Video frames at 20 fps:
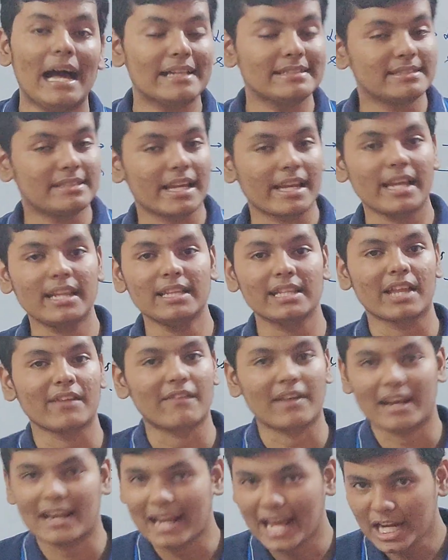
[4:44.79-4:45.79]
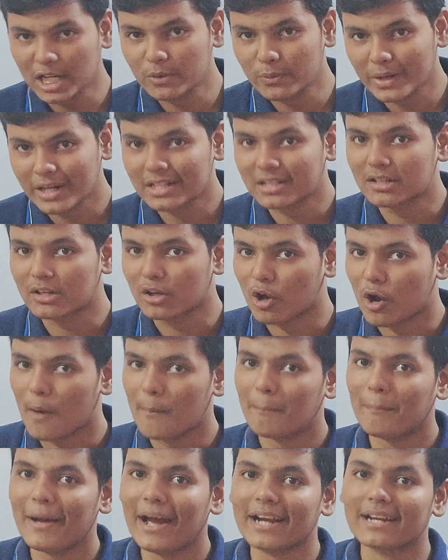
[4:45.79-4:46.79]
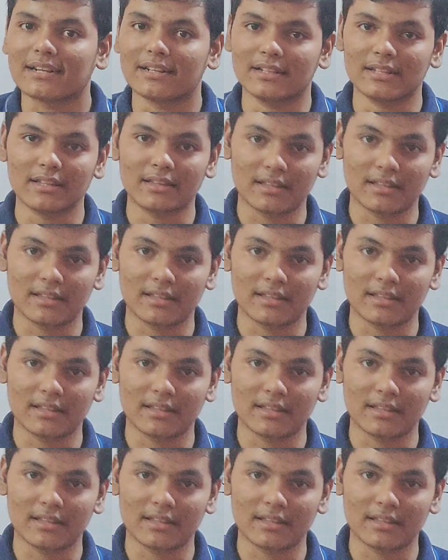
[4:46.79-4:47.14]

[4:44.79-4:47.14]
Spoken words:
and second, they were lightweight, compact.